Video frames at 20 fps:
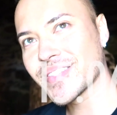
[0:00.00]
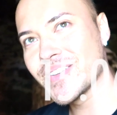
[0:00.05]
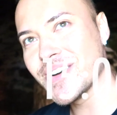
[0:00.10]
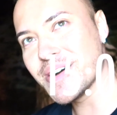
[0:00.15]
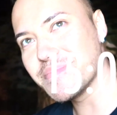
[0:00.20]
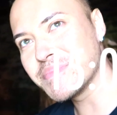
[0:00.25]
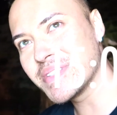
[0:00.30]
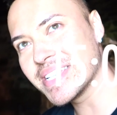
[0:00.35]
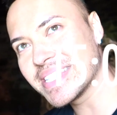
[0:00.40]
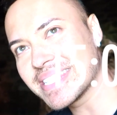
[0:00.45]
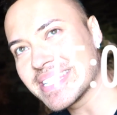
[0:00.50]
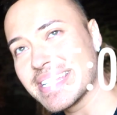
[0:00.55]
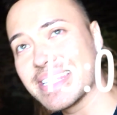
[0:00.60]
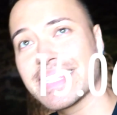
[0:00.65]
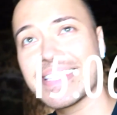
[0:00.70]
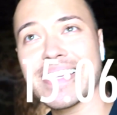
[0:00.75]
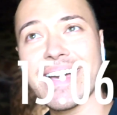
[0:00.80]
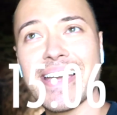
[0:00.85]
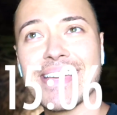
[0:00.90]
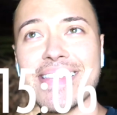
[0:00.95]
I'm just
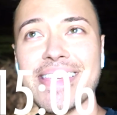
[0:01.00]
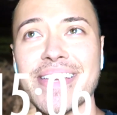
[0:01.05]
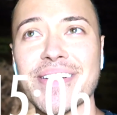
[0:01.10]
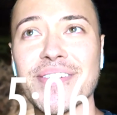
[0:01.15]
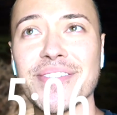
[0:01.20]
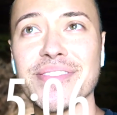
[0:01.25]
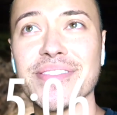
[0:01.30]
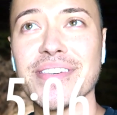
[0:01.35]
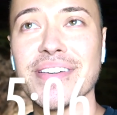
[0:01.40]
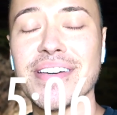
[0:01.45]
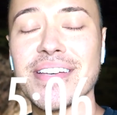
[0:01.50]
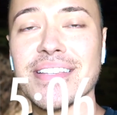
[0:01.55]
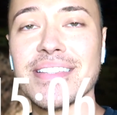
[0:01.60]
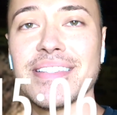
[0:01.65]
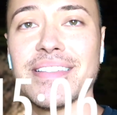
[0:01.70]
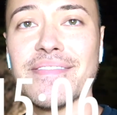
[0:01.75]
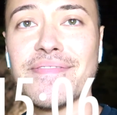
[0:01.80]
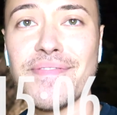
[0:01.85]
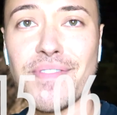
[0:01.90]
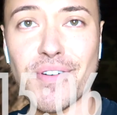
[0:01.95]
inside here in the
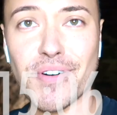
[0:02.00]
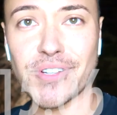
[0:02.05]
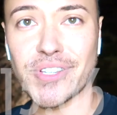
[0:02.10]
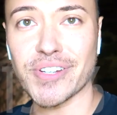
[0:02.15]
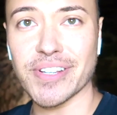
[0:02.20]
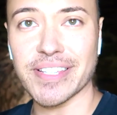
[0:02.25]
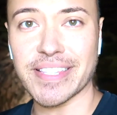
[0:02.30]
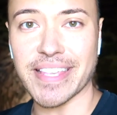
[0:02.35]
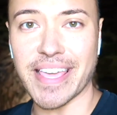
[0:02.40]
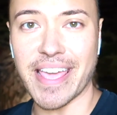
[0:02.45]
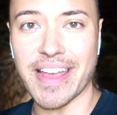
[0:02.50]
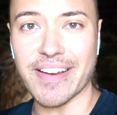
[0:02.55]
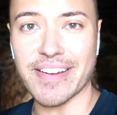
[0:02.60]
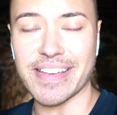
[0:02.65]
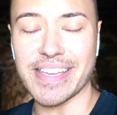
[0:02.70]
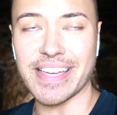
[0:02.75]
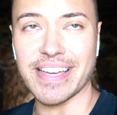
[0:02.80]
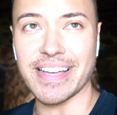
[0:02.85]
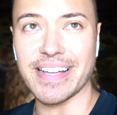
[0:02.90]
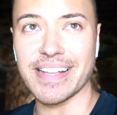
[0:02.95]
fortress
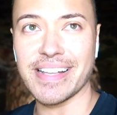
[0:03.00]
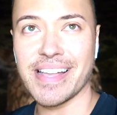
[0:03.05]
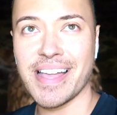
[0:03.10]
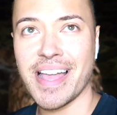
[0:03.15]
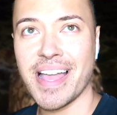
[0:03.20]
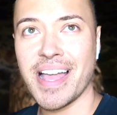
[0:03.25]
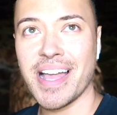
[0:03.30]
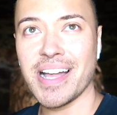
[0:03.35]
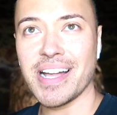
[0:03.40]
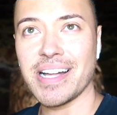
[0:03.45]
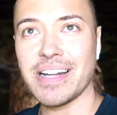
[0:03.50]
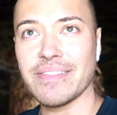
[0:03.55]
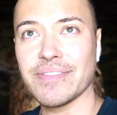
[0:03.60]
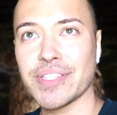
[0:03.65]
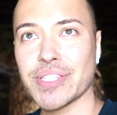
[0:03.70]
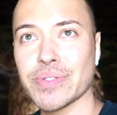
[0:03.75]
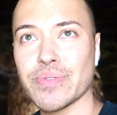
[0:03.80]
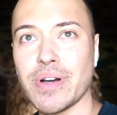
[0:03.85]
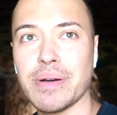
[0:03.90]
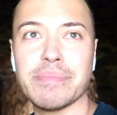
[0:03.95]
area of
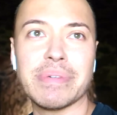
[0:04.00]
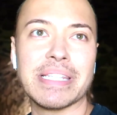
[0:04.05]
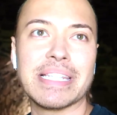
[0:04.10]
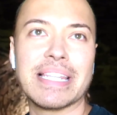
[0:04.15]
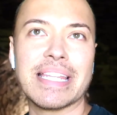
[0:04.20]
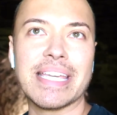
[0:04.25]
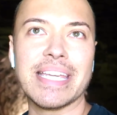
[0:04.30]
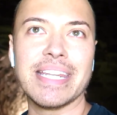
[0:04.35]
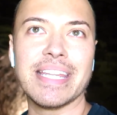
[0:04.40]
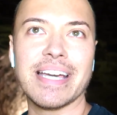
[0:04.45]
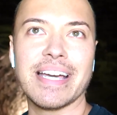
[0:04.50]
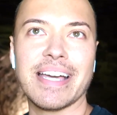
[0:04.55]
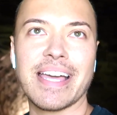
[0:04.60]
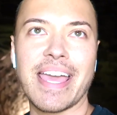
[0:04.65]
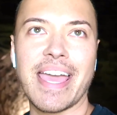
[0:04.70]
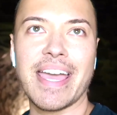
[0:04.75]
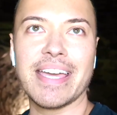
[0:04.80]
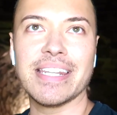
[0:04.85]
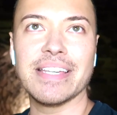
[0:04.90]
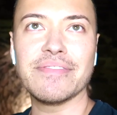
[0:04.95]
Suomenlinna,
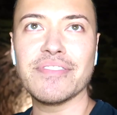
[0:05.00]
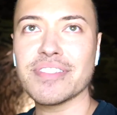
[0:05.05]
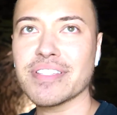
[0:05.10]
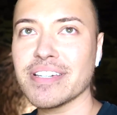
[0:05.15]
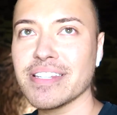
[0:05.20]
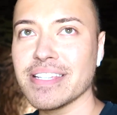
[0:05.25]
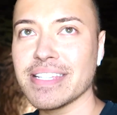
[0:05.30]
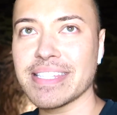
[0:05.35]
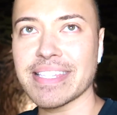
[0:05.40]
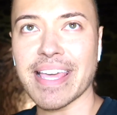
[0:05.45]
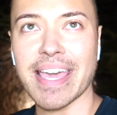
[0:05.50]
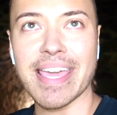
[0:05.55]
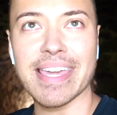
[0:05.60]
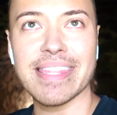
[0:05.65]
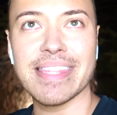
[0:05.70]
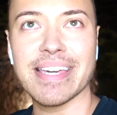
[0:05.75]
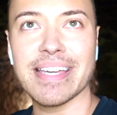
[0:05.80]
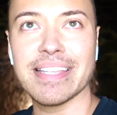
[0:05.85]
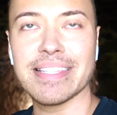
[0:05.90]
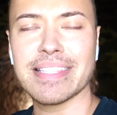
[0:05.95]
and I've just got to say
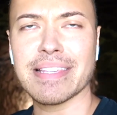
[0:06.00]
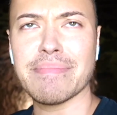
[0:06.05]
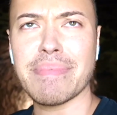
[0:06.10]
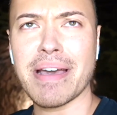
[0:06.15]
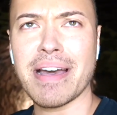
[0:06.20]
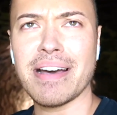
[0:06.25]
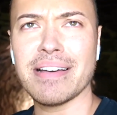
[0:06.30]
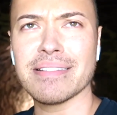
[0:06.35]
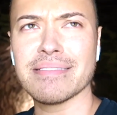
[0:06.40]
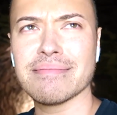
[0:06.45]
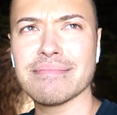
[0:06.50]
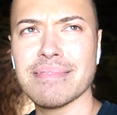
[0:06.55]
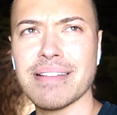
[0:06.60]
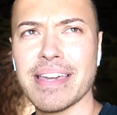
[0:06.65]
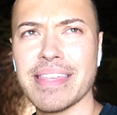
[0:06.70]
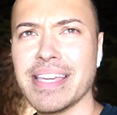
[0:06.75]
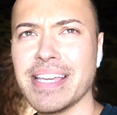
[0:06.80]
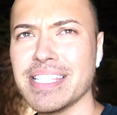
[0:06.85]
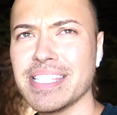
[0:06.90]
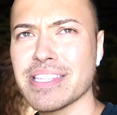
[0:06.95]
there's about, I
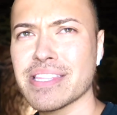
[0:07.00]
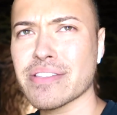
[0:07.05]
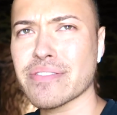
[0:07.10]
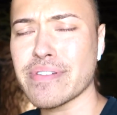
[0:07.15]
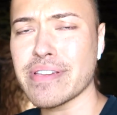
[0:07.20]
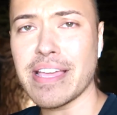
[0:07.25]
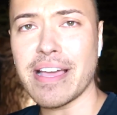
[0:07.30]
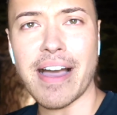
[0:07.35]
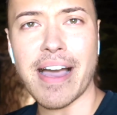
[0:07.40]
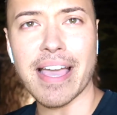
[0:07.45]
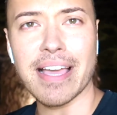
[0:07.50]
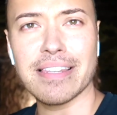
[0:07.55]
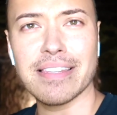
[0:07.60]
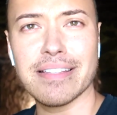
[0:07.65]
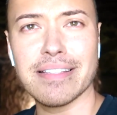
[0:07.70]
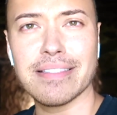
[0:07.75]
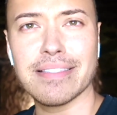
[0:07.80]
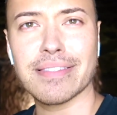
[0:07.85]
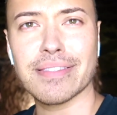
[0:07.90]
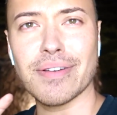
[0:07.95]
think it's 3
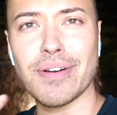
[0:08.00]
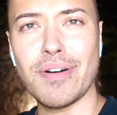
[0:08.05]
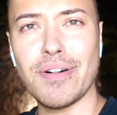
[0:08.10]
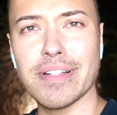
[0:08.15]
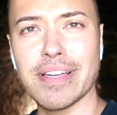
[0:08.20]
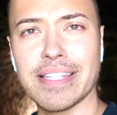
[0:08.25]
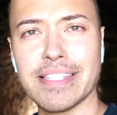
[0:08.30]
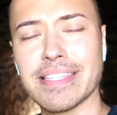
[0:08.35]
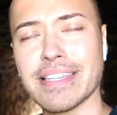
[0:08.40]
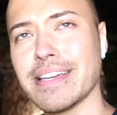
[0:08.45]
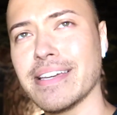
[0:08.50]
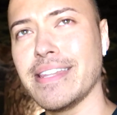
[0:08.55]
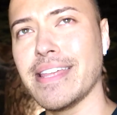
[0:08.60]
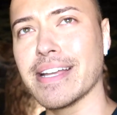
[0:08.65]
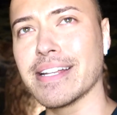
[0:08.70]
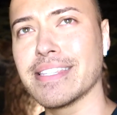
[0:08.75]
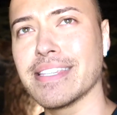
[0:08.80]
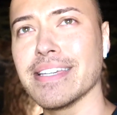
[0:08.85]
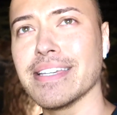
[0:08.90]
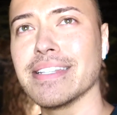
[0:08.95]
islands all
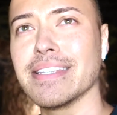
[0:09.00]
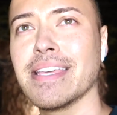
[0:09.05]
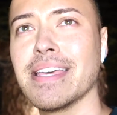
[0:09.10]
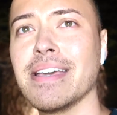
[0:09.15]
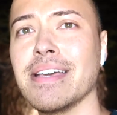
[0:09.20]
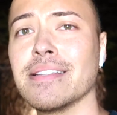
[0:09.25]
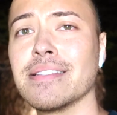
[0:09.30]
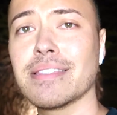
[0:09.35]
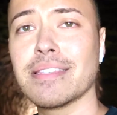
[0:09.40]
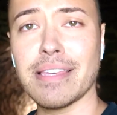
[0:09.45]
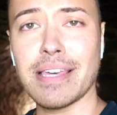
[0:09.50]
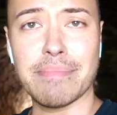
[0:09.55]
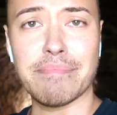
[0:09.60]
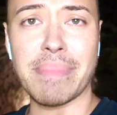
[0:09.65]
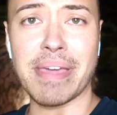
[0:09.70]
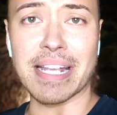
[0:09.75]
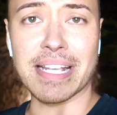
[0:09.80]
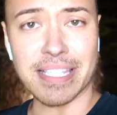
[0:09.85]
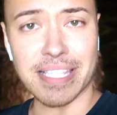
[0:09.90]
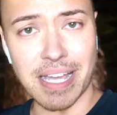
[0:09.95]
interconnected, so that
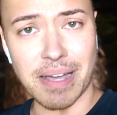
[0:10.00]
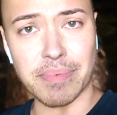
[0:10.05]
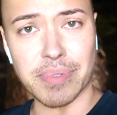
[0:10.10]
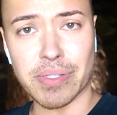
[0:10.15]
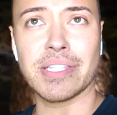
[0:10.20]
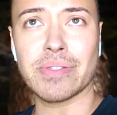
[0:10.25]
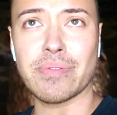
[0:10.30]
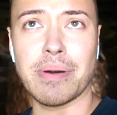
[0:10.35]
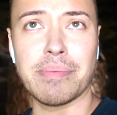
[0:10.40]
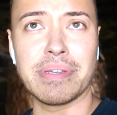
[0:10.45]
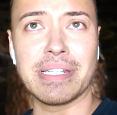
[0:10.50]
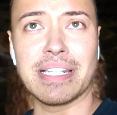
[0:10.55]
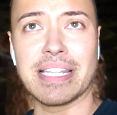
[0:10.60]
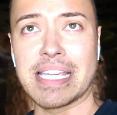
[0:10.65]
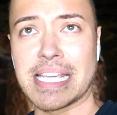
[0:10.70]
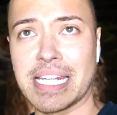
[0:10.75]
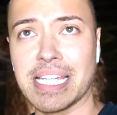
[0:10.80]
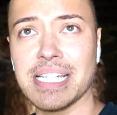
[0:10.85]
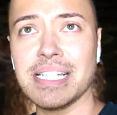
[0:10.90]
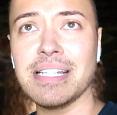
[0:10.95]
makes up
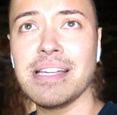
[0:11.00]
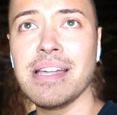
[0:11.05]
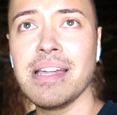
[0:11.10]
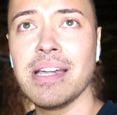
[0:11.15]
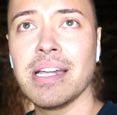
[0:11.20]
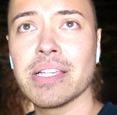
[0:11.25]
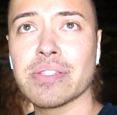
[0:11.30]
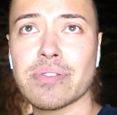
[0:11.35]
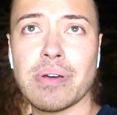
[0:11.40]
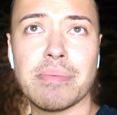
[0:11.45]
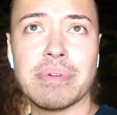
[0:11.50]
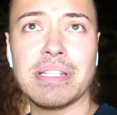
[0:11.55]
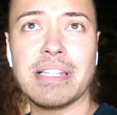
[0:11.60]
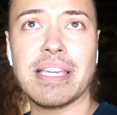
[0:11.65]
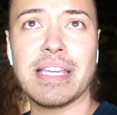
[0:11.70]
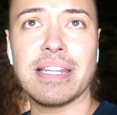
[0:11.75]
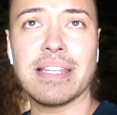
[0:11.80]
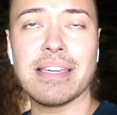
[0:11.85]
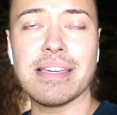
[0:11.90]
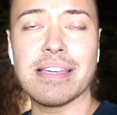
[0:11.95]
Suomenlinna.
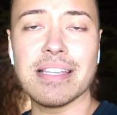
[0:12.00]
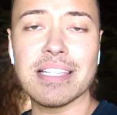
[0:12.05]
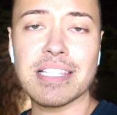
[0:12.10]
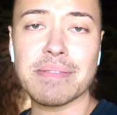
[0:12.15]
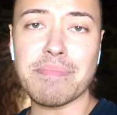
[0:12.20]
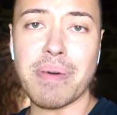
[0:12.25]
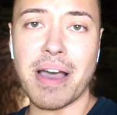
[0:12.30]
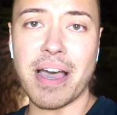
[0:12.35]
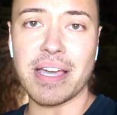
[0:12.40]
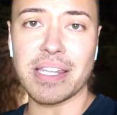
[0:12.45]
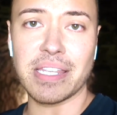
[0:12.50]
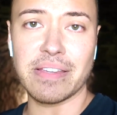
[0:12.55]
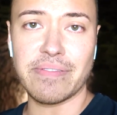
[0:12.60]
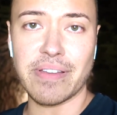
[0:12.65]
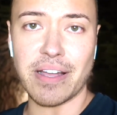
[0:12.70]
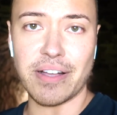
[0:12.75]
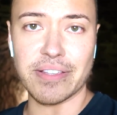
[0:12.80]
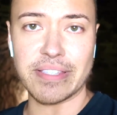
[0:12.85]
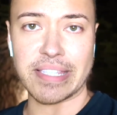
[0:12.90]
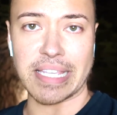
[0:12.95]
Suomenlinna is part of
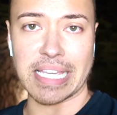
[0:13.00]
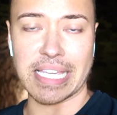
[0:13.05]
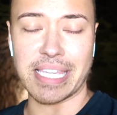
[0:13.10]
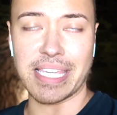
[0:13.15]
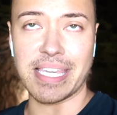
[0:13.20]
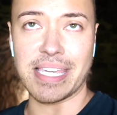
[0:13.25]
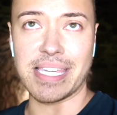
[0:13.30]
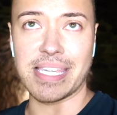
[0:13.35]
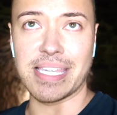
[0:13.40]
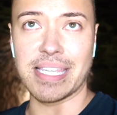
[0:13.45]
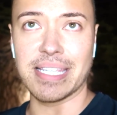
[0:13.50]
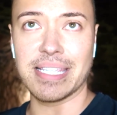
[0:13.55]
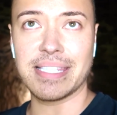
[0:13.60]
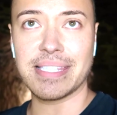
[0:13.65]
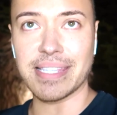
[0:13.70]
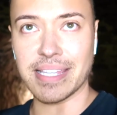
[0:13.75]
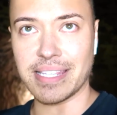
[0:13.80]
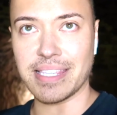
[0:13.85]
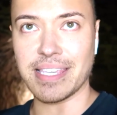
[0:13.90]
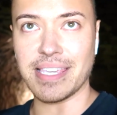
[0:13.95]
Helsinki
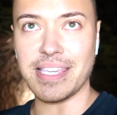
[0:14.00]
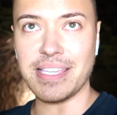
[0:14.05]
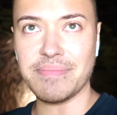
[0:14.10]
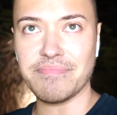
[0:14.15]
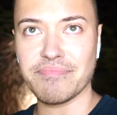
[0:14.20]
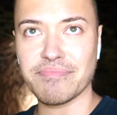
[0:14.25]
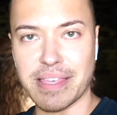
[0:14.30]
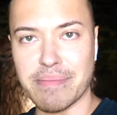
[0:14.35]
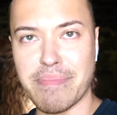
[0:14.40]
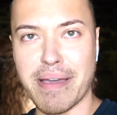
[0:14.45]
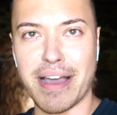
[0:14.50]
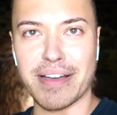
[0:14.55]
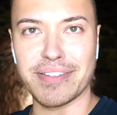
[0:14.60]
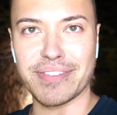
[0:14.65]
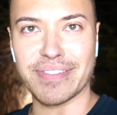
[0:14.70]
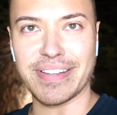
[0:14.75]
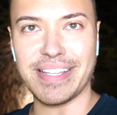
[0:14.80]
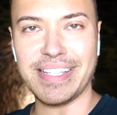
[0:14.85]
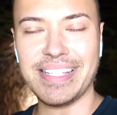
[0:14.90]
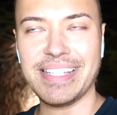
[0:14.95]
city, the
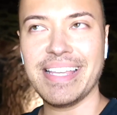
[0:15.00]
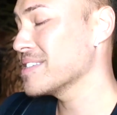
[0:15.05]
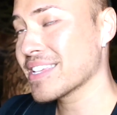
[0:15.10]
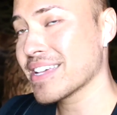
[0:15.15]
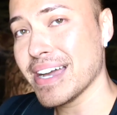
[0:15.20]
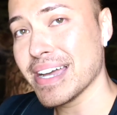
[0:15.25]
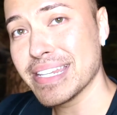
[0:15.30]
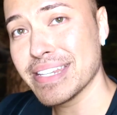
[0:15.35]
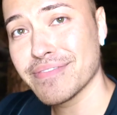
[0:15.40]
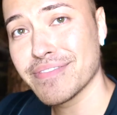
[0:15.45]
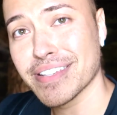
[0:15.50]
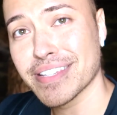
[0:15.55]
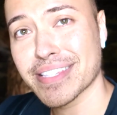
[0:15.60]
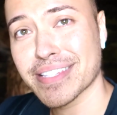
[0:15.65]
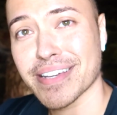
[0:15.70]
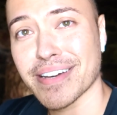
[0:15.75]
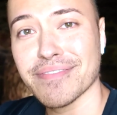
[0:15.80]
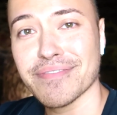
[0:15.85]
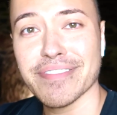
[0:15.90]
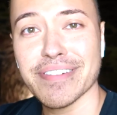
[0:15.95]
boundary. Just kind of
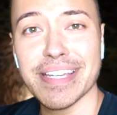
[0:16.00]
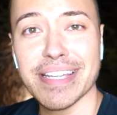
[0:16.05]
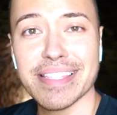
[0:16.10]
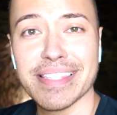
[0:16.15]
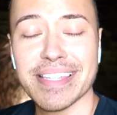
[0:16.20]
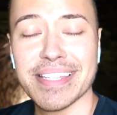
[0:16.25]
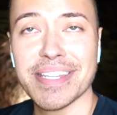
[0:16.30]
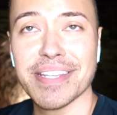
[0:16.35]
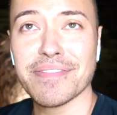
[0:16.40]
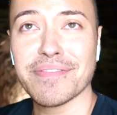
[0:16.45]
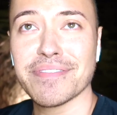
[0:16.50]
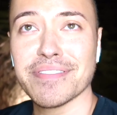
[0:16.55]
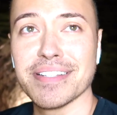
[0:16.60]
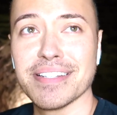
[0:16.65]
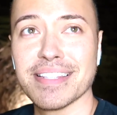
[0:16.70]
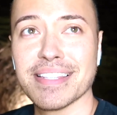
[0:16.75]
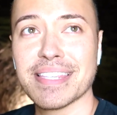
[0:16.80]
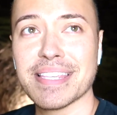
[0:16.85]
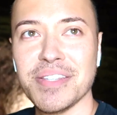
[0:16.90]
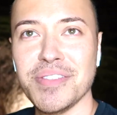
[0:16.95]
discovering the
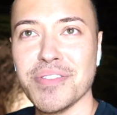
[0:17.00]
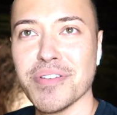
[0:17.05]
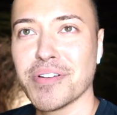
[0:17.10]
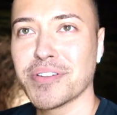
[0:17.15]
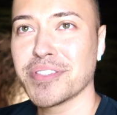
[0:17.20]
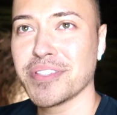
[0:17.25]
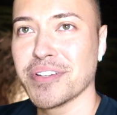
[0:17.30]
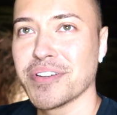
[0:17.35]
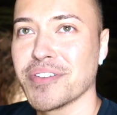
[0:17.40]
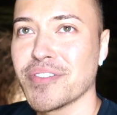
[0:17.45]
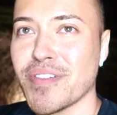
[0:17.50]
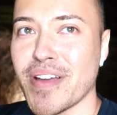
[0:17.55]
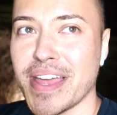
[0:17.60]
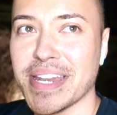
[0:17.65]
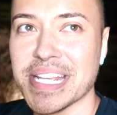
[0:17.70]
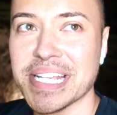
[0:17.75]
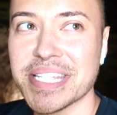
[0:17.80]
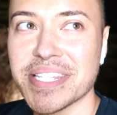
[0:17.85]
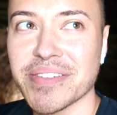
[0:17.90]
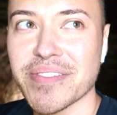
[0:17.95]
different nooks and
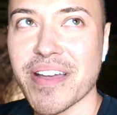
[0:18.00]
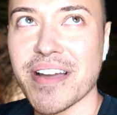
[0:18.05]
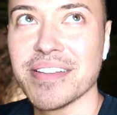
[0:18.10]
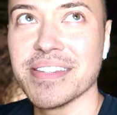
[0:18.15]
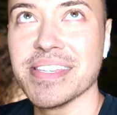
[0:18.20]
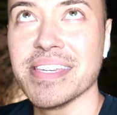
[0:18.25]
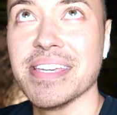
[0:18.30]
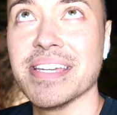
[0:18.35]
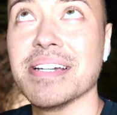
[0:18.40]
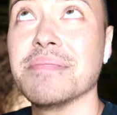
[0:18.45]
crannies around here.